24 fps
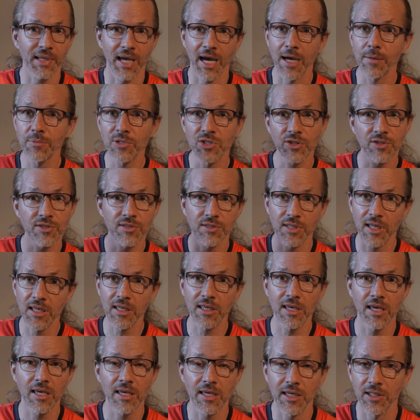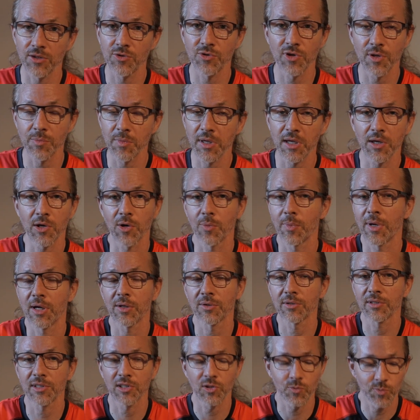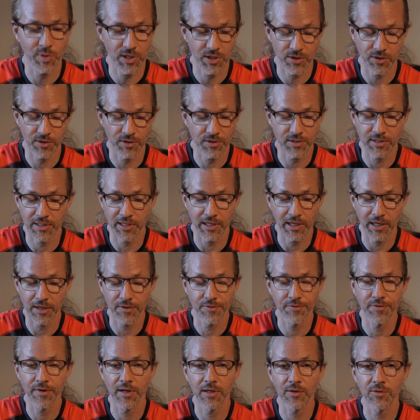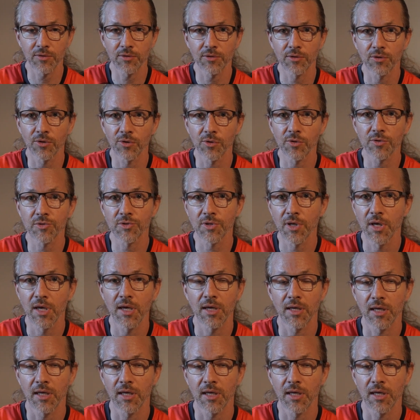I'm just thinking and dreaming about it because I found those